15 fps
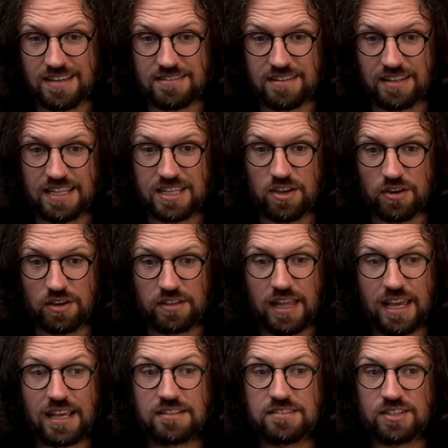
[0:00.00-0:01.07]
Here's a link you can
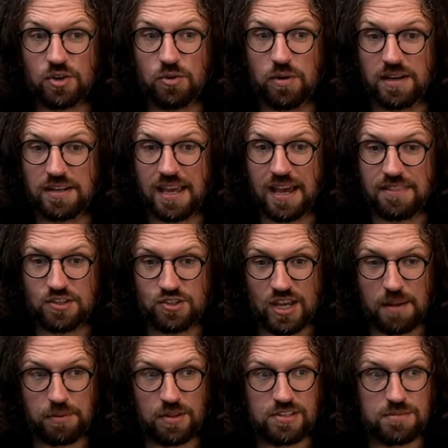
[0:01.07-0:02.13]
click to go and get the
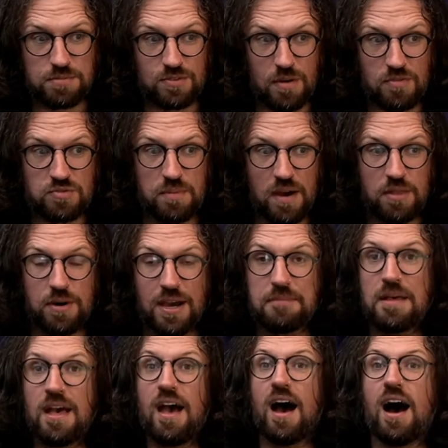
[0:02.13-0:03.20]
GI Plus subscription, by the
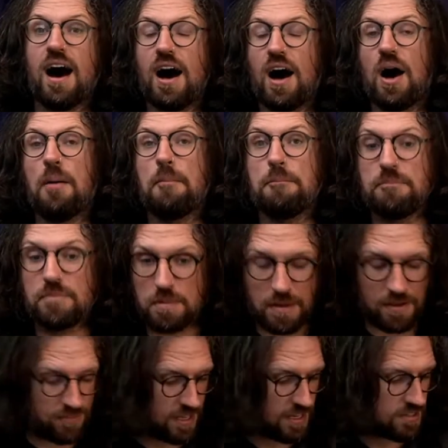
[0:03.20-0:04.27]
way. The
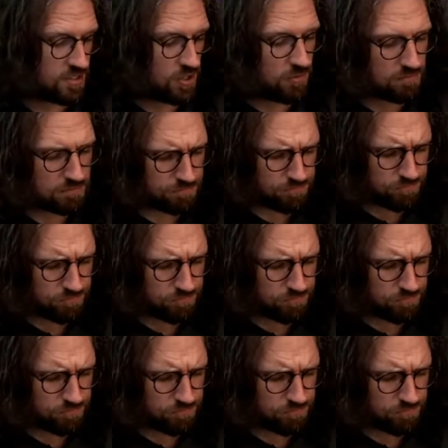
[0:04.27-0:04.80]
meat of things. So